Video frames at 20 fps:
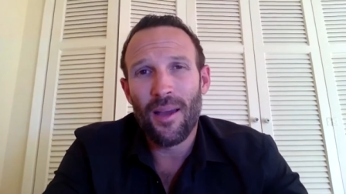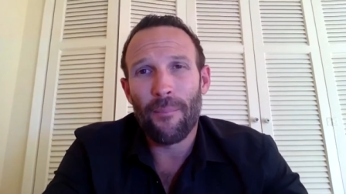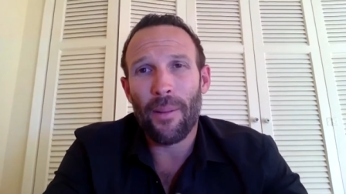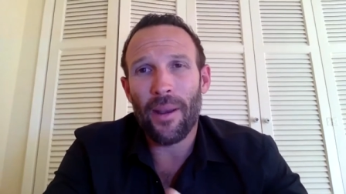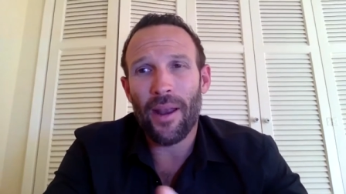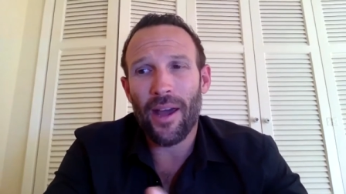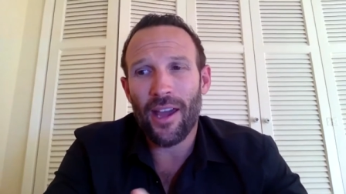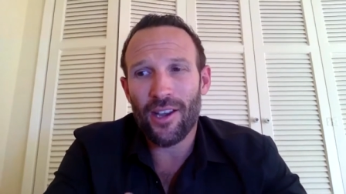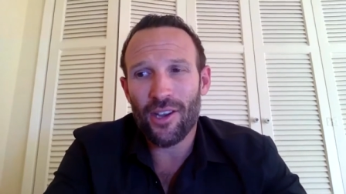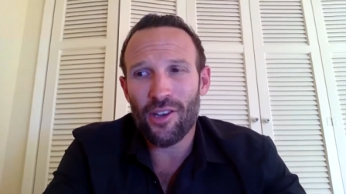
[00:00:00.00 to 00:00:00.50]

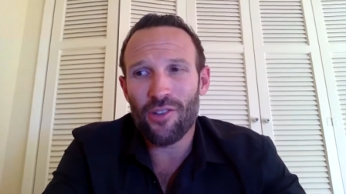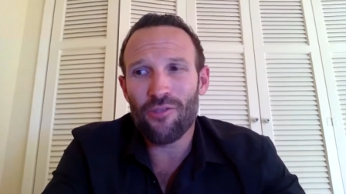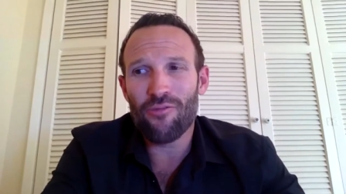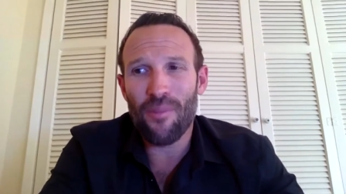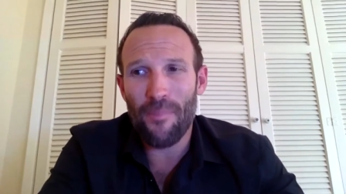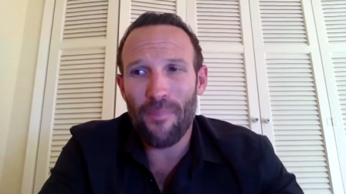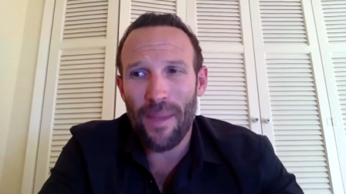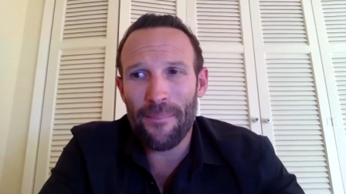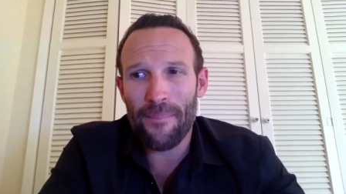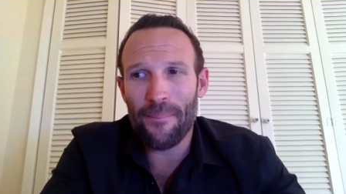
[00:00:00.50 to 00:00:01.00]
But I do
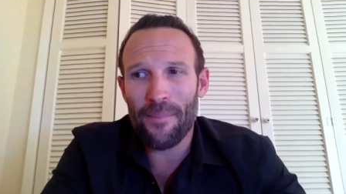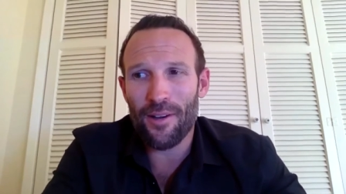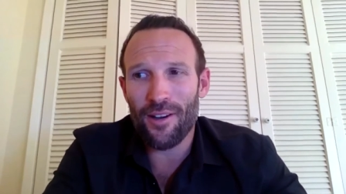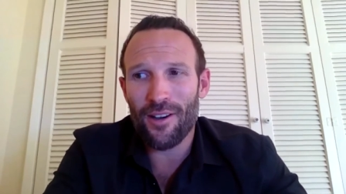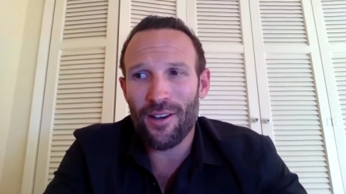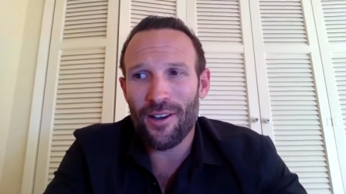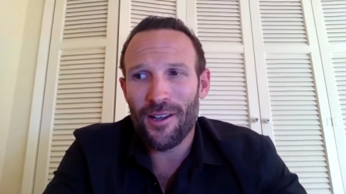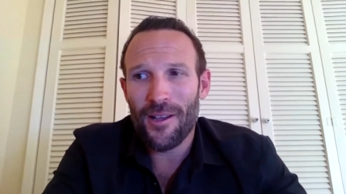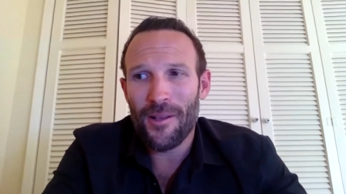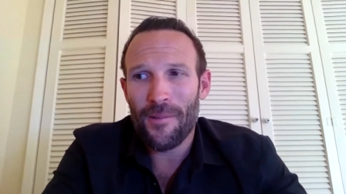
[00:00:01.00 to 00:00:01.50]

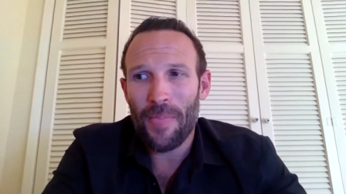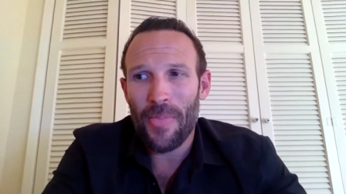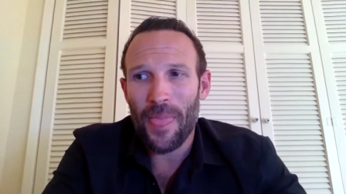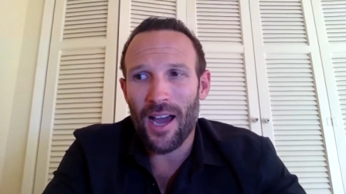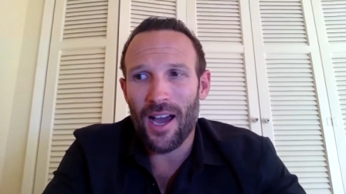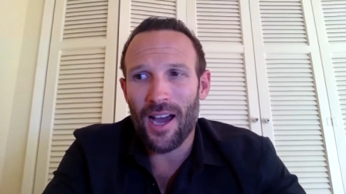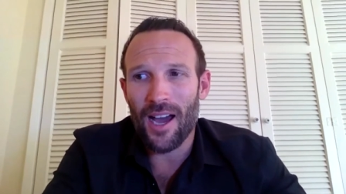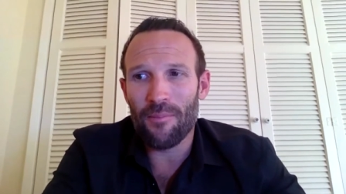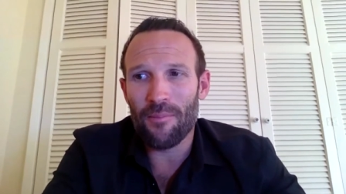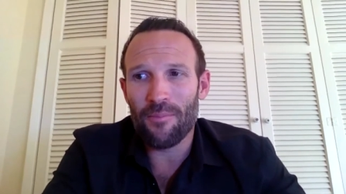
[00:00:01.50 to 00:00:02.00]
remember
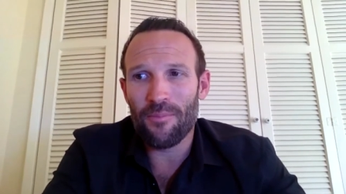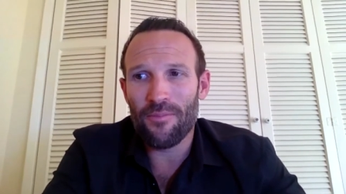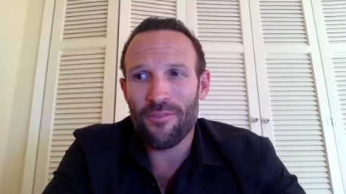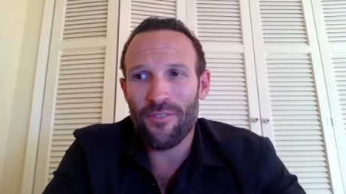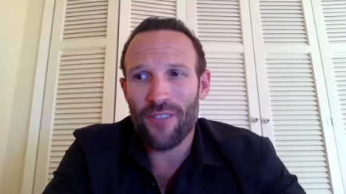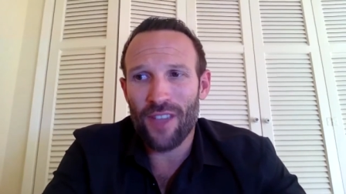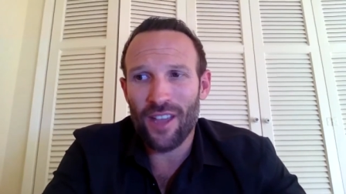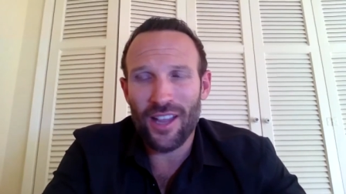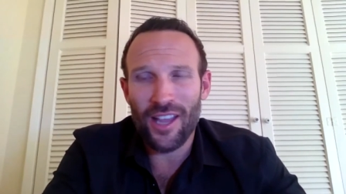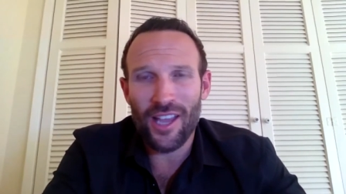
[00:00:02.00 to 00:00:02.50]

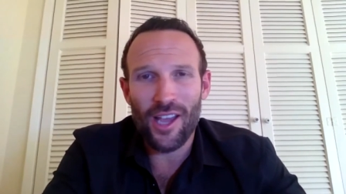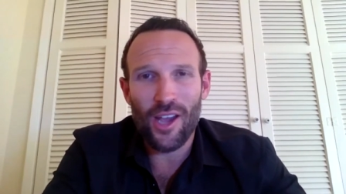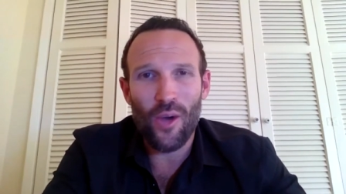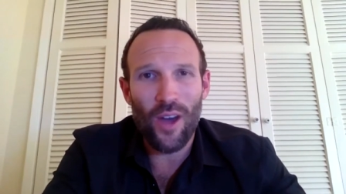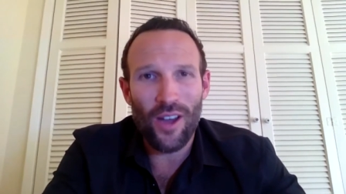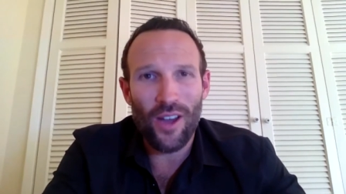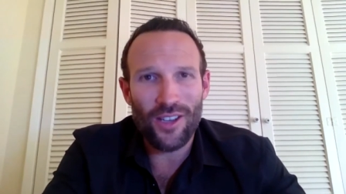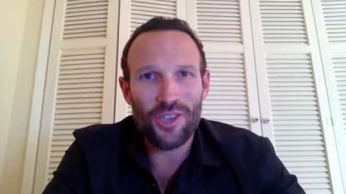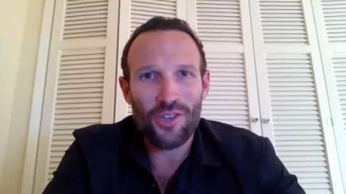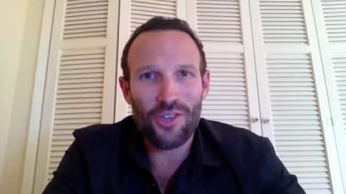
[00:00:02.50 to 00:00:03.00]
feeling
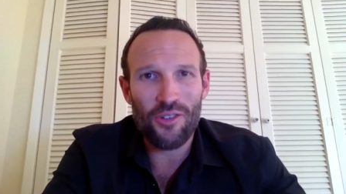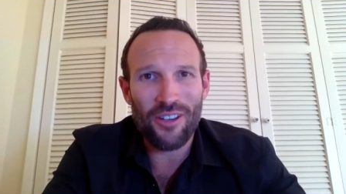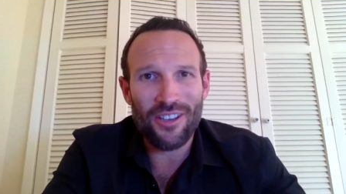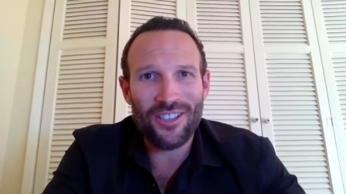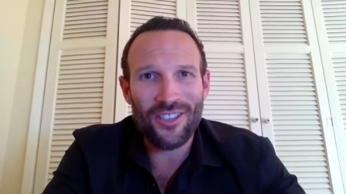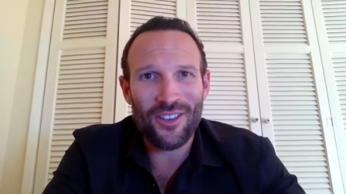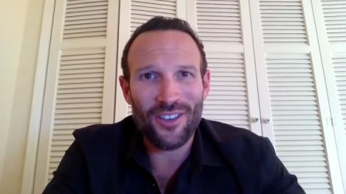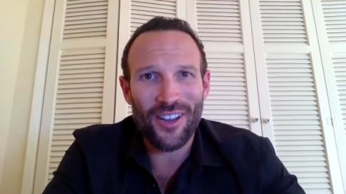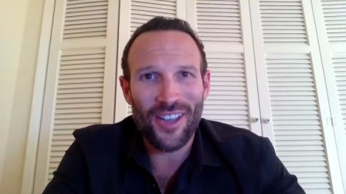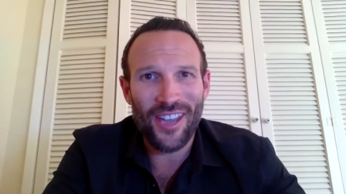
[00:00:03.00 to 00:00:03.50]
quite
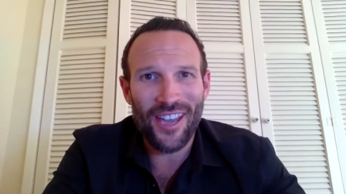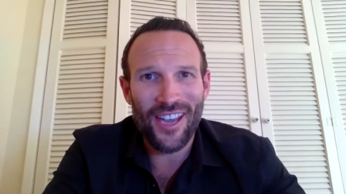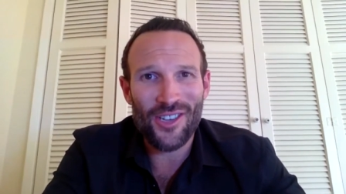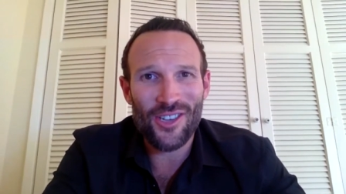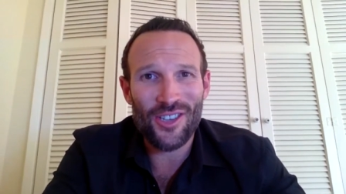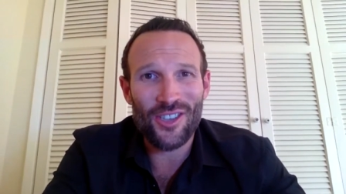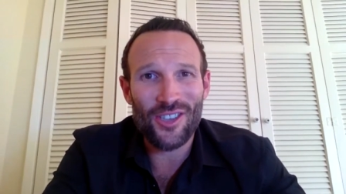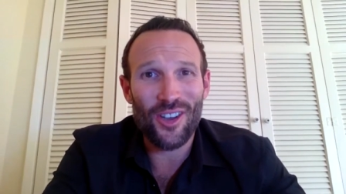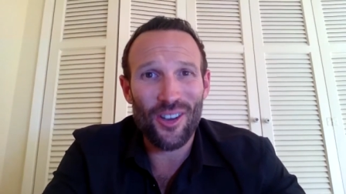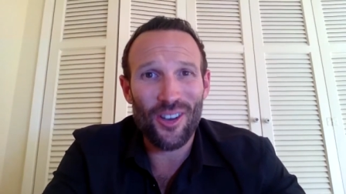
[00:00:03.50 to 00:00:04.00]
stressed on
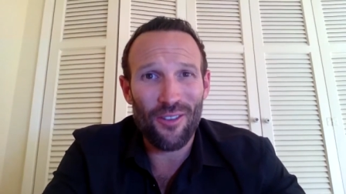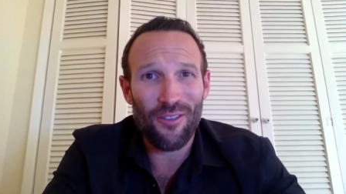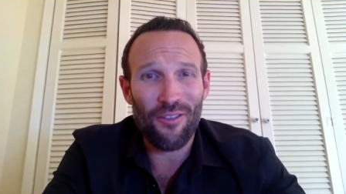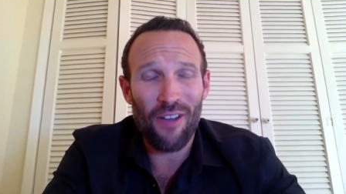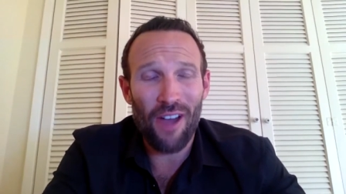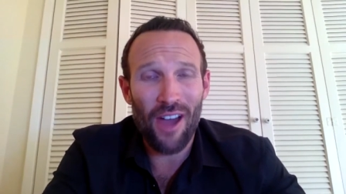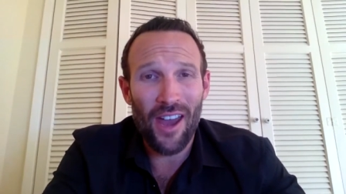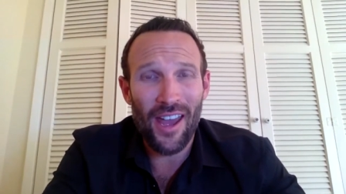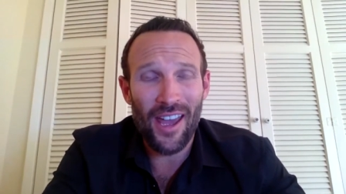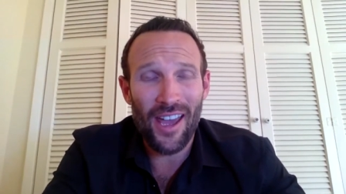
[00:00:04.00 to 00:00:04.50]
occasions on a
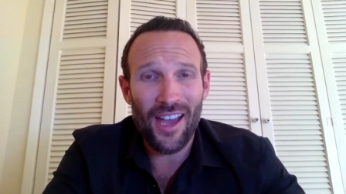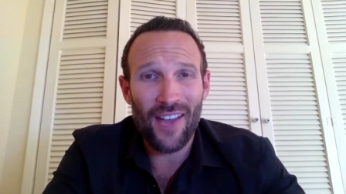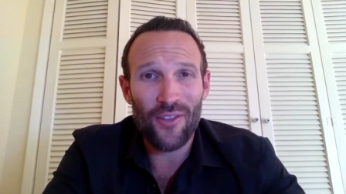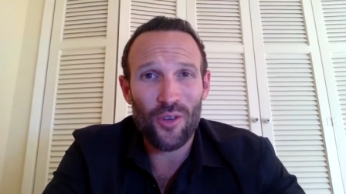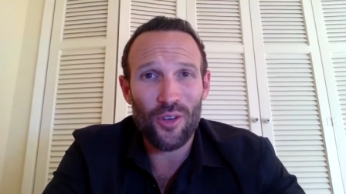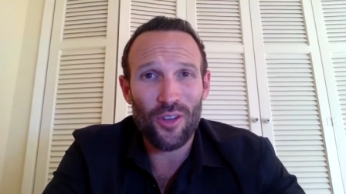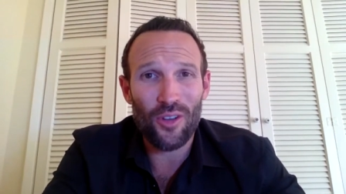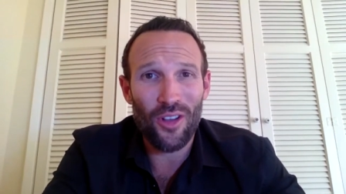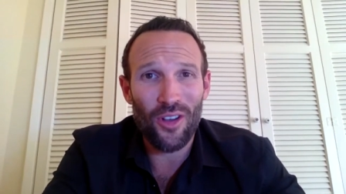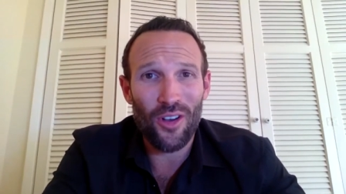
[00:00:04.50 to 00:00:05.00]
Friday
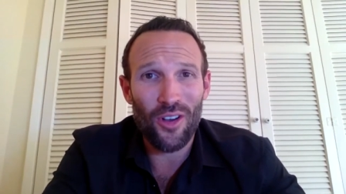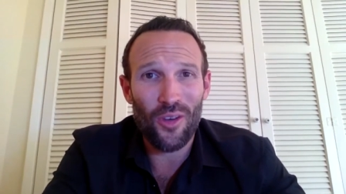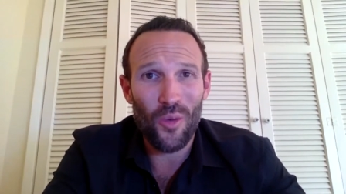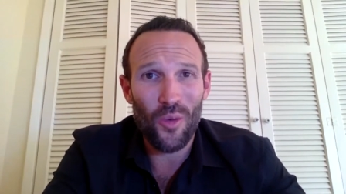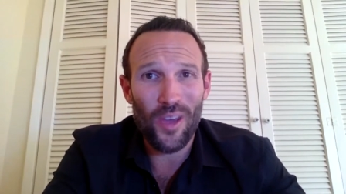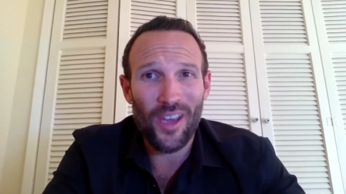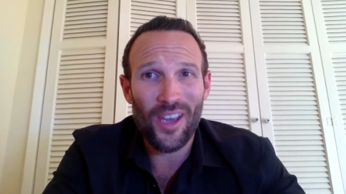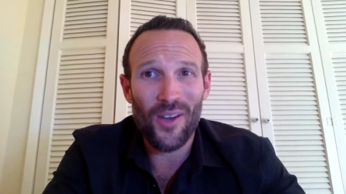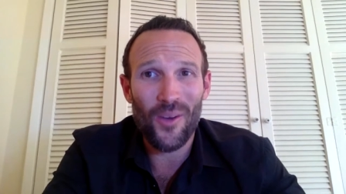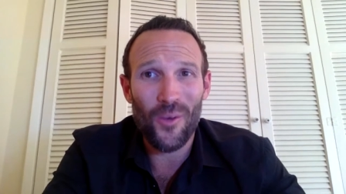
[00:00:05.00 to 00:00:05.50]
after a long
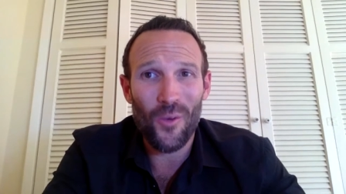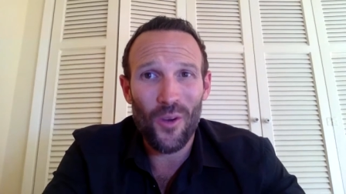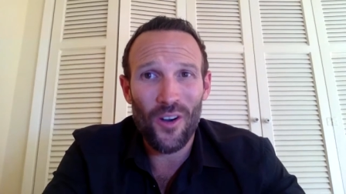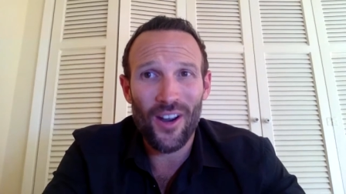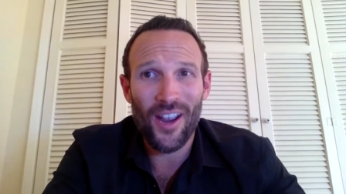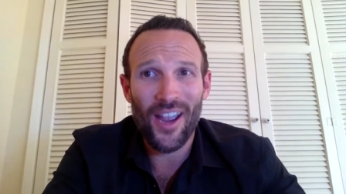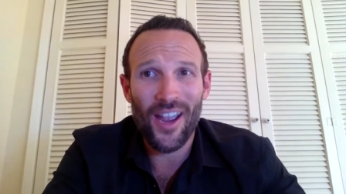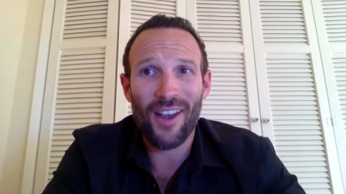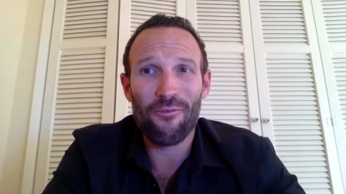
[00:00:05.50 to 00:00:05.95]
week at work,